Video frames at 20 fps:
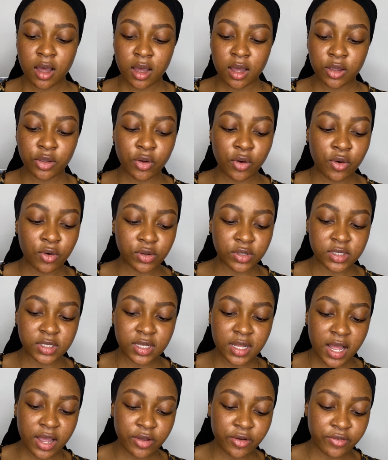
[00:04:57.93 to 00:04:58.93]
your
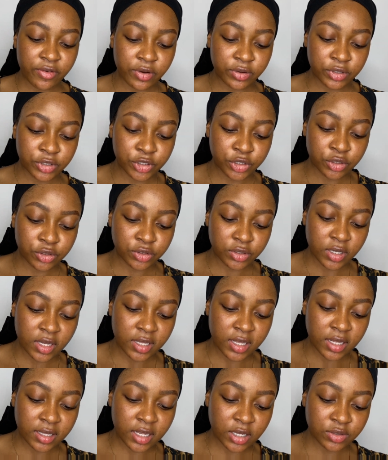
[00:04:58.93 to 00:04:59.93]
concealer and your foundation
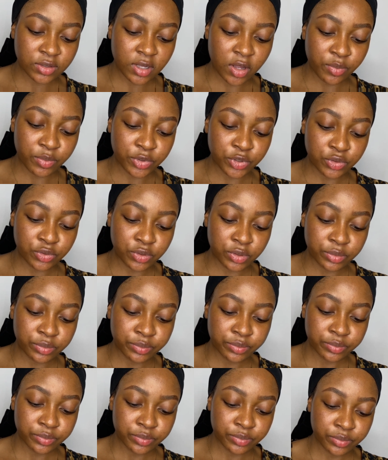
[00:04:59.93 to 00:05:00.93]
together, and that's what I'll be doing.
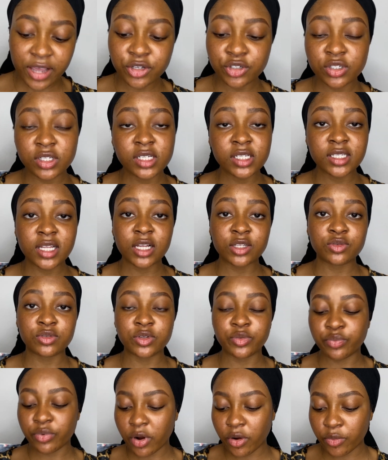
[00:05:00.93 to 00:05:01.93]
I usually start with the
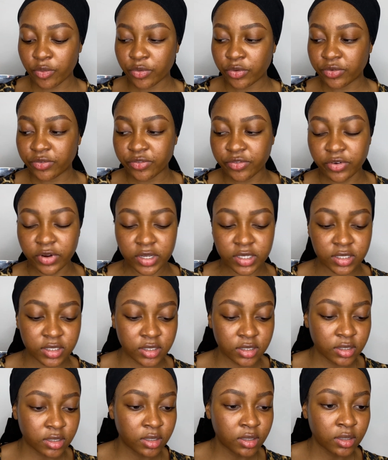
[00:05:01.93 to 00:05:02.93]
brow bone first.